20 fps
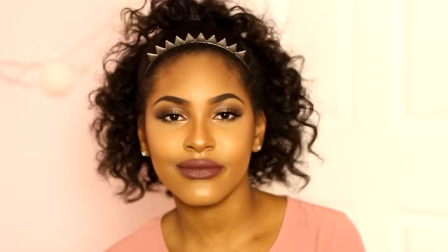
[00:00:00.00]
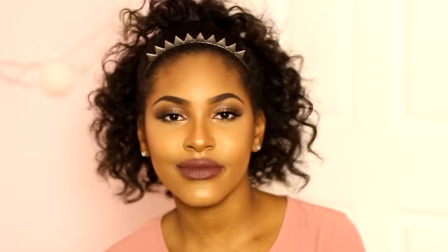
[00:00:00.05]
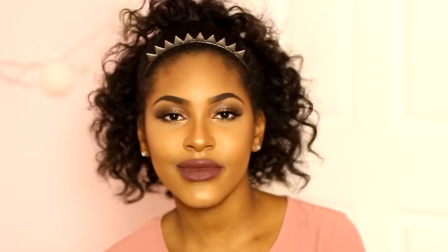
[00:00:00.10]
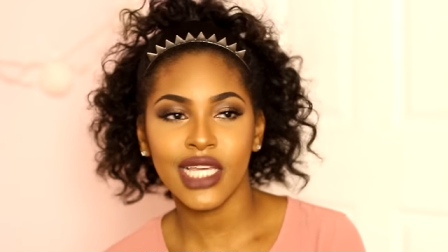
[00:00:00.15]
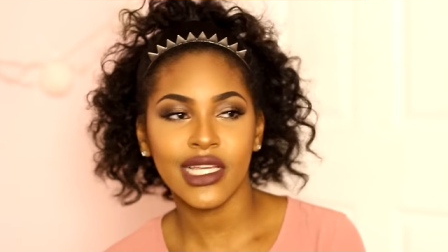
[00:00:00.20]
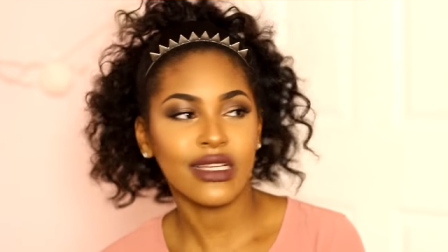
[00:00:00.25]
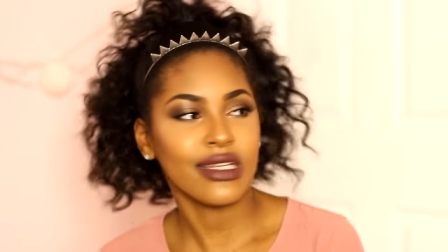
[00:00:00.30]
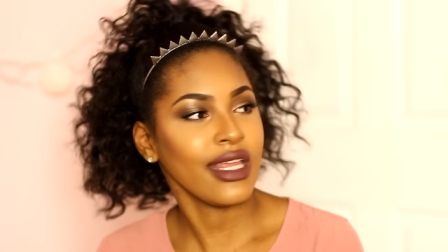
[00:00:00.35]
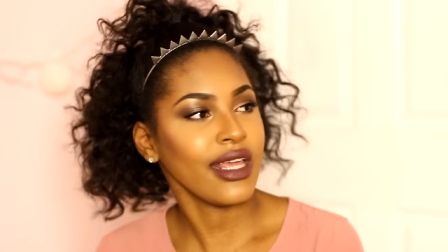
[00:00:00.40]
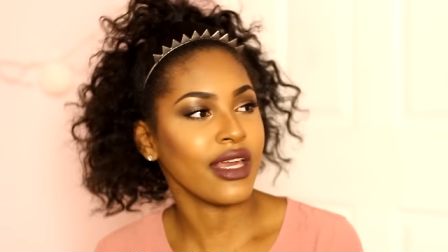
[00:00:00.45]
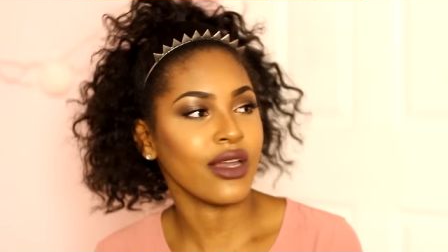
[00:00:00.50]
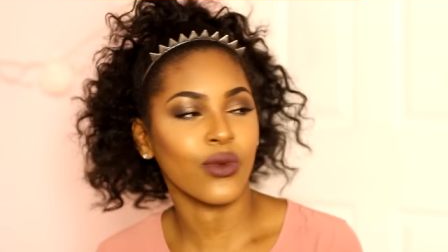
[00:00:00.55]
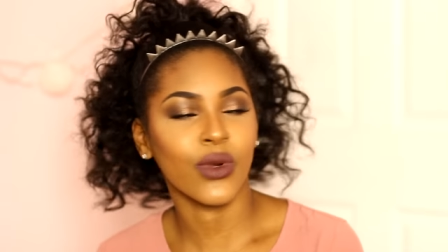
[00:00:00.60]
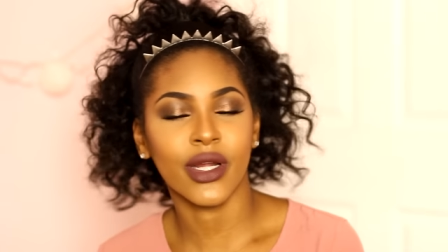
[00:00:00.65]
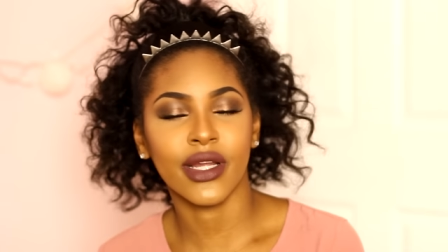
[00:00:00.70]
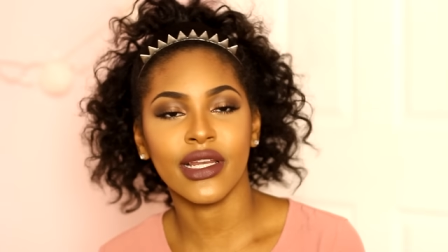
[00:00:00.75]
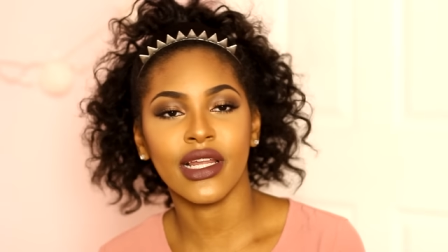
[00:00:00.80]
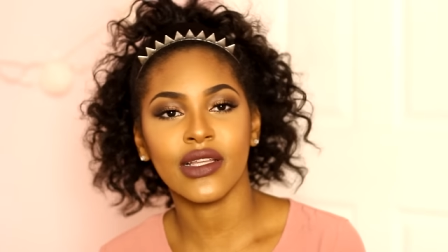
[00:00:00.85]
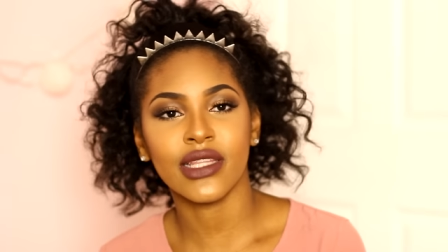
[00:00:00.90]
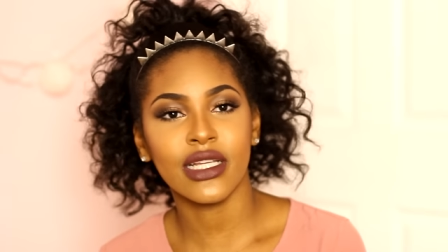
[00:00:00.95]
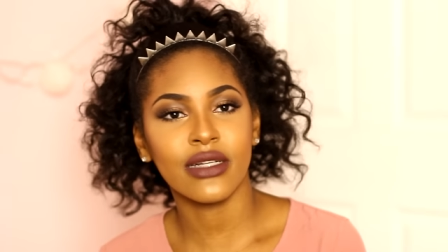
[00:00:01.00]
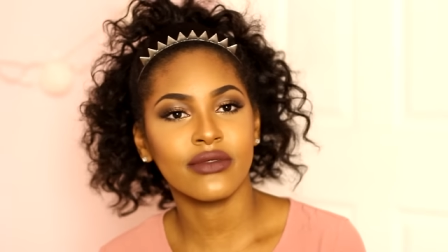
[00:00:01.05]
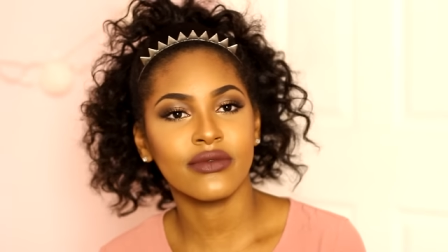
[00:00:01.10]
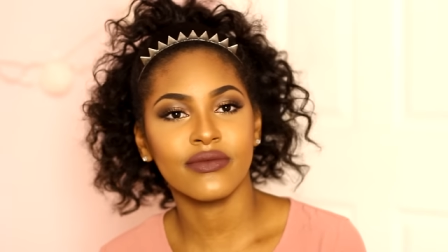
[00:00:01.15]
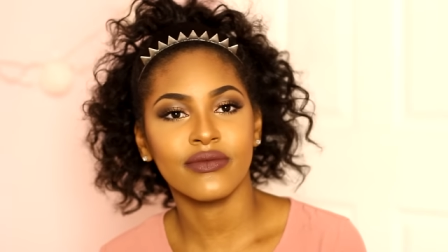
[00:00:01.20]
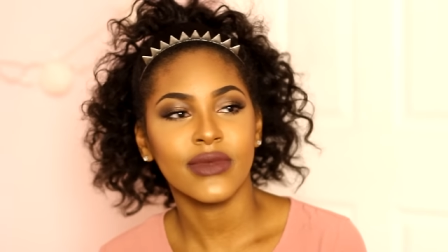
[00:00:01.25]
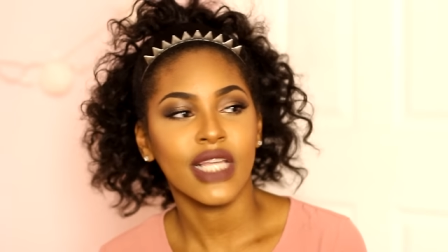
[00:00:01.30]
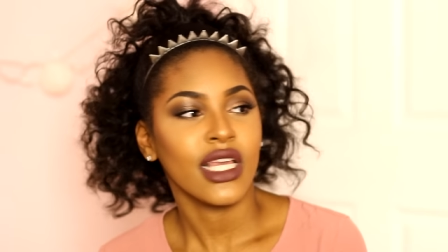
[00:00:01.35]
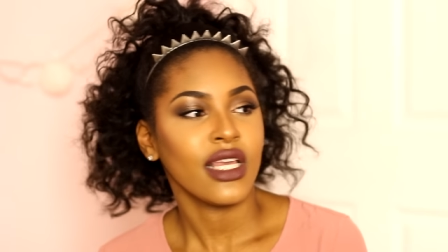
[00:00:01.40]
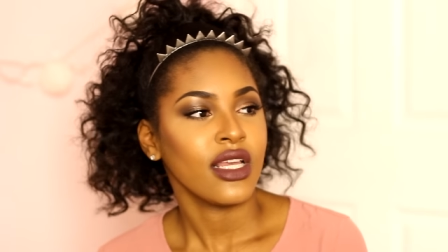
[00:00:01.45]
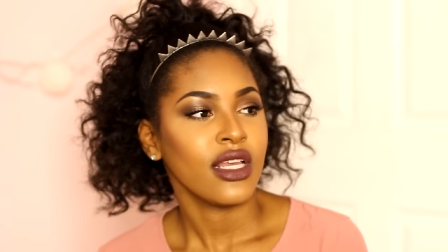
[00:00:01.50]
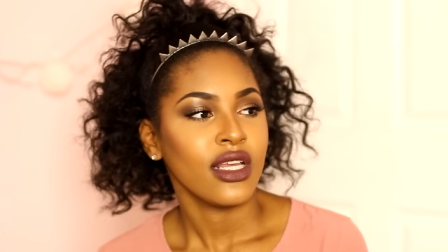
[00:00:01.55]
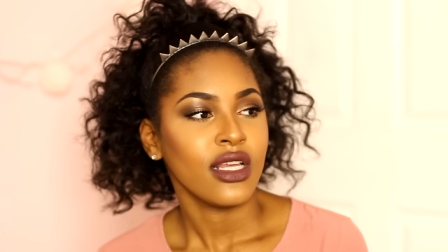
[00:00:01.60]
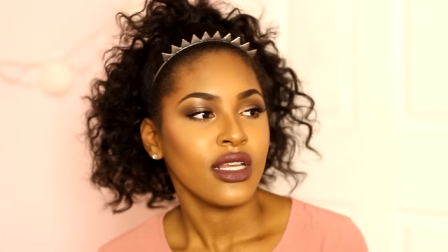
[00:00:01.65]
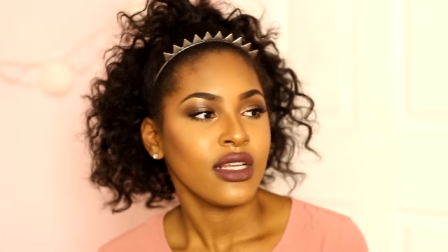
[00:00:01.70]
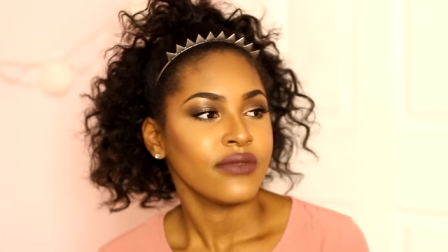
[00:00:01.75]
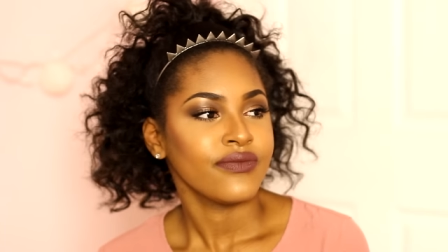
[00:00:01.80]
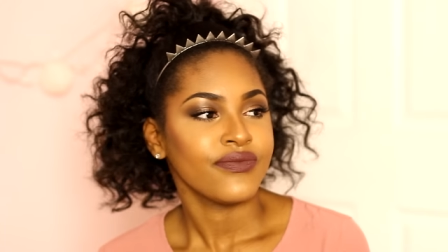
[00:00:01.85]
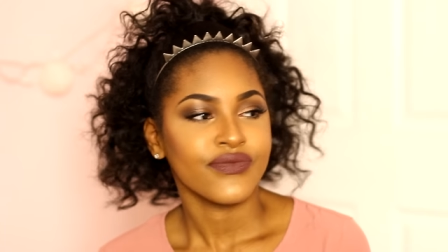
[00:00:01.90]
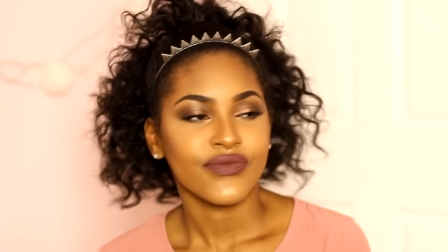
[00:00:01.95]
they ain't working out there
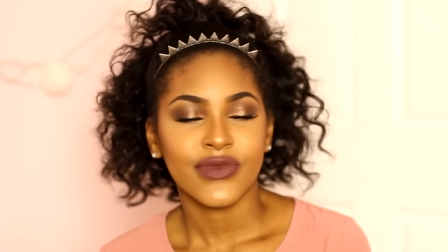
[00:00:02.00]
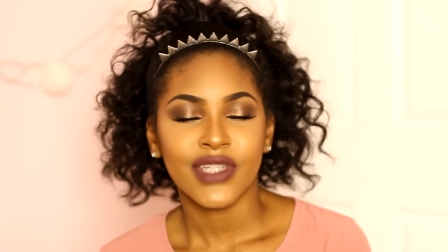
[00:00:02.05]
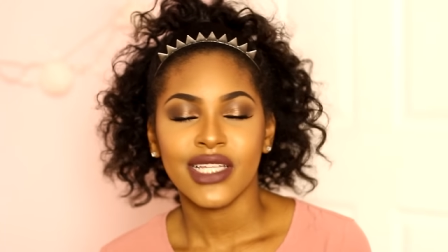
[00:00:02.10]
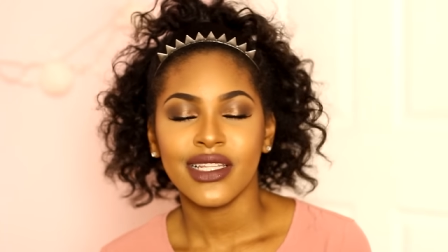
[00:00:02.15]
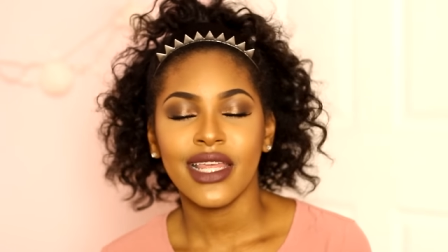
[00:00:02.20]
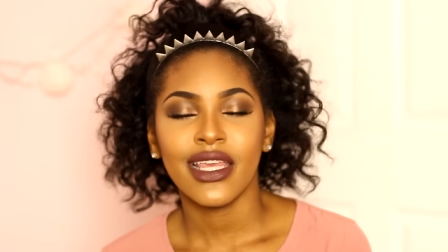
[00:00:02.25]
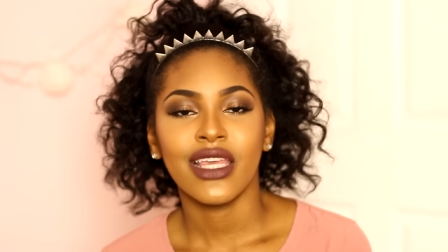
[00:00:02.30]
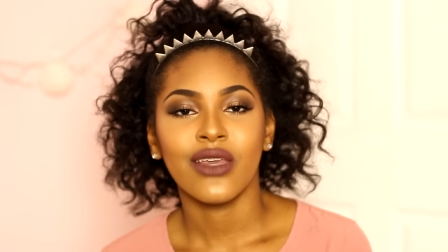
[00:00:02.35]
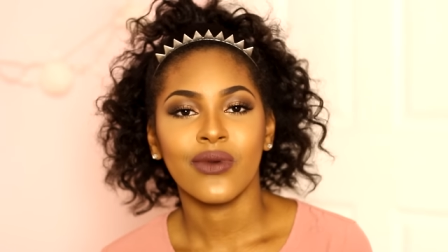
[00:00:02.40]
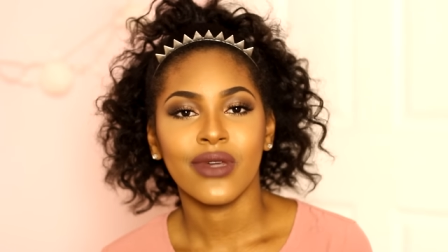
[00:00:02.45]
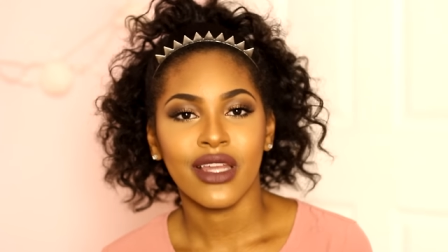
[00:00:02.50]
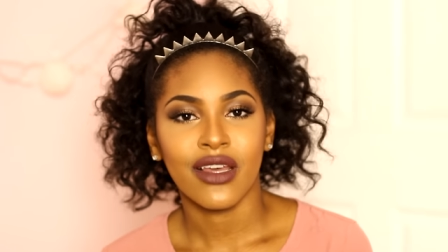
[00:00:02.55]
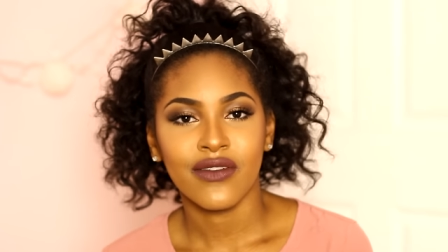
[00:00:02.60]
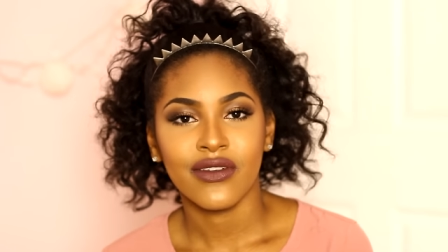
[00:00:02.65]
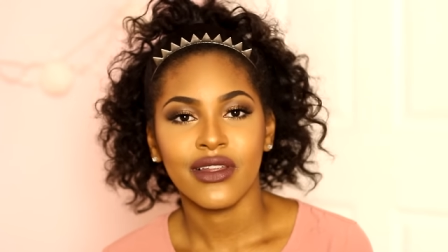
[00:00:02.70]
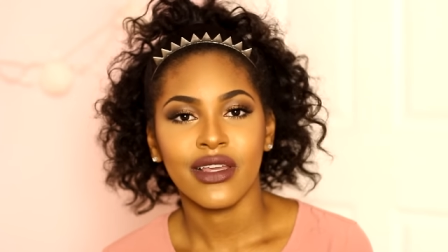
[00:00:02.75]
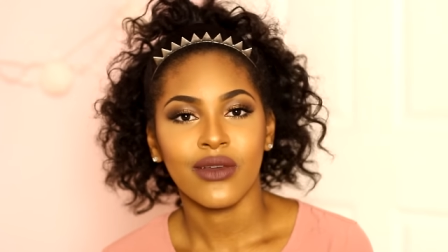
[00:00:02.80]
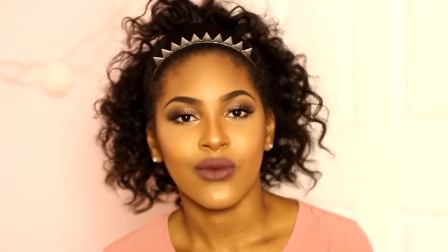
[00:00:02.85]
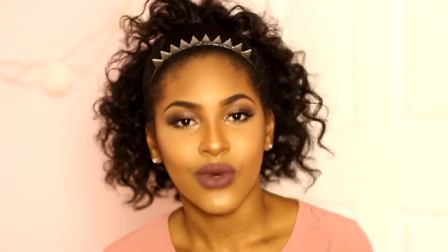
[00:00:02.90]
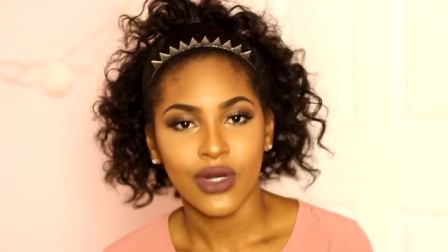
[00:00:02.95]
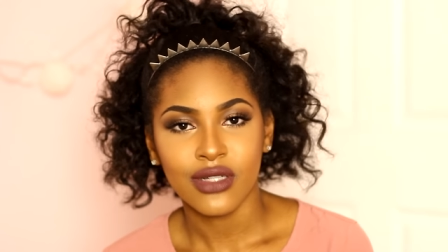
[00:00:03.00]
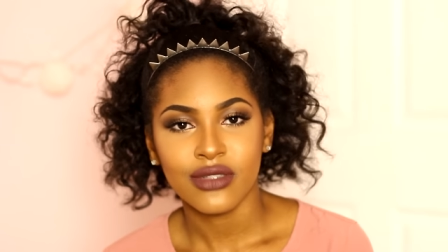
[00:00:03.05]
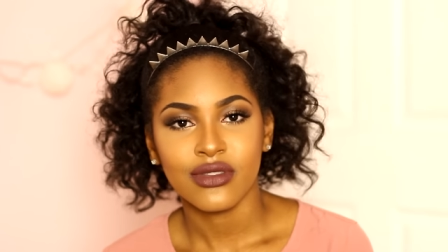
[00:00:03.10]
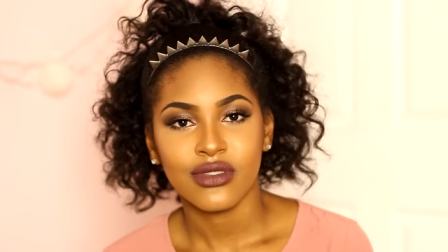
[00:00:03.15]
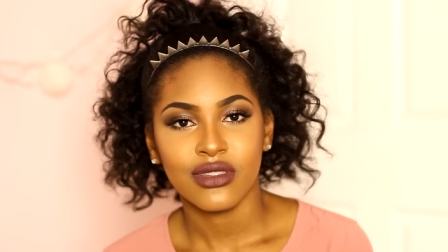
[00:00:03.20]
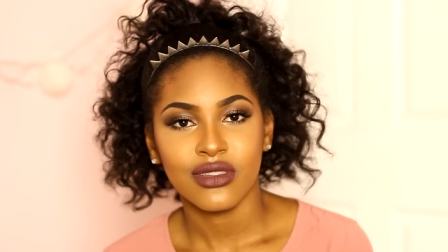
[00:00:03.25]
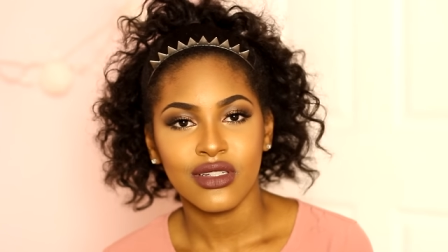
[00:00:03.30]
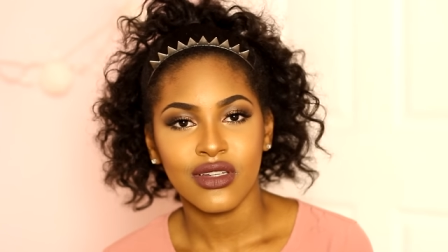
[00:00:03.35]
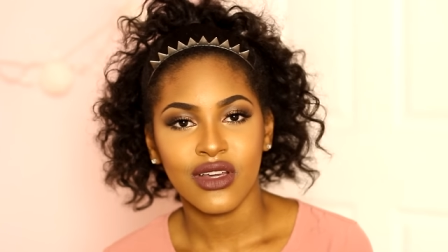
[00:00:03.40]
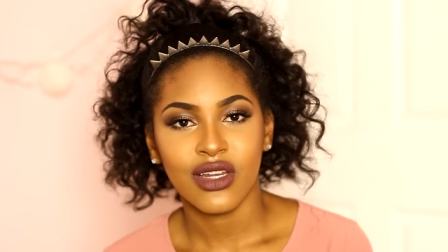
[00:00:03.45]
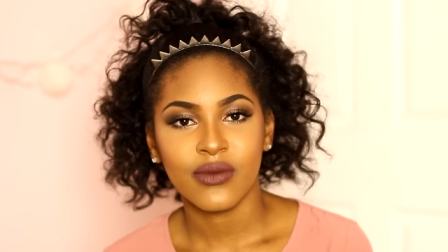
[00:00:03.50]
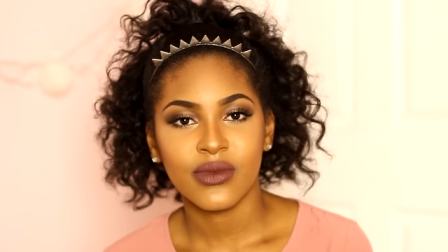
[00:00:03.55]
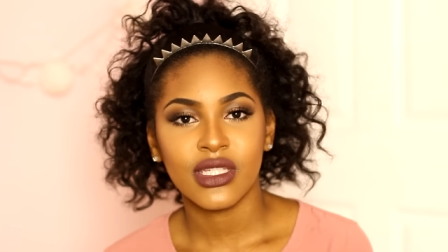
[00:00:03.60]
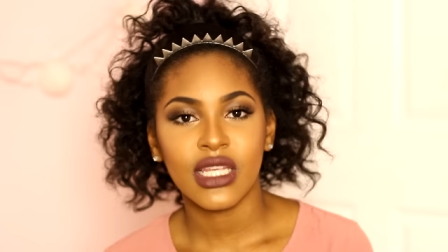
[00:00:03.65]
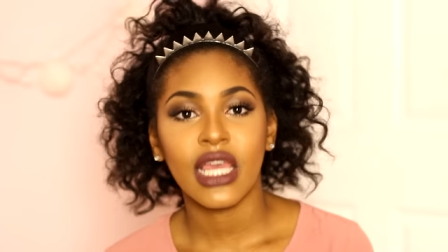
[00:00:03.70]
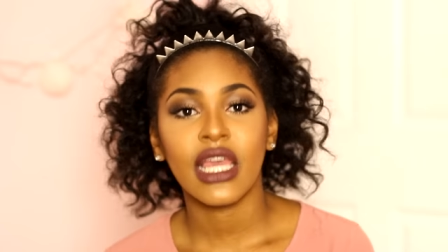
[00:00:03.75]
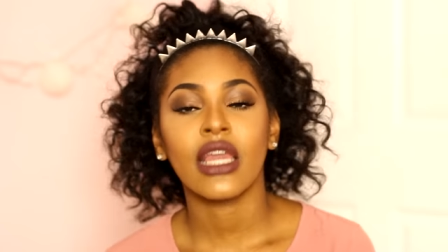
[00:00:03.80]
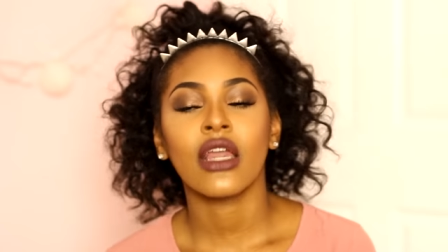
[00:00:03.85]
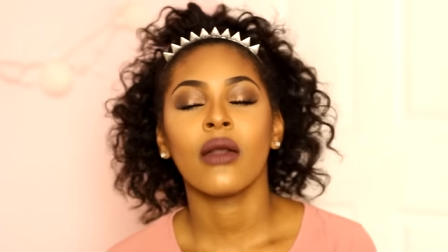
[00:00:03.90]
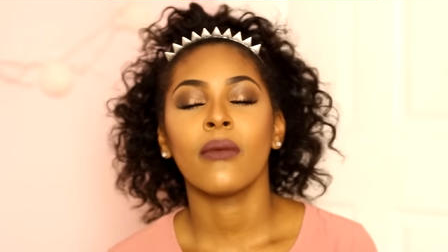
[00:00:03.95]
they eat whatever they want. You know what I'm
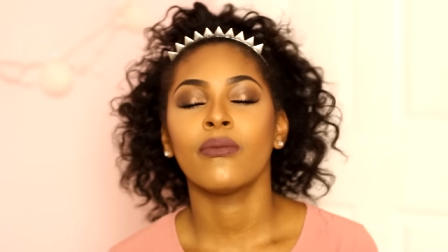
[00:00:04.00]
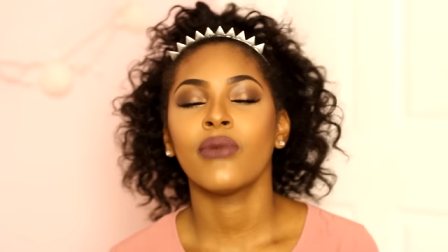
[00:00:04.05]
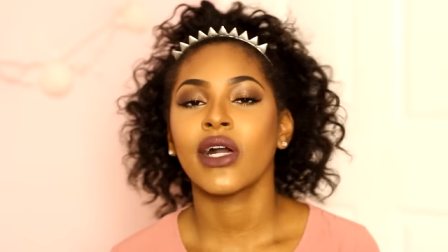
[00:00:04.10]
saying?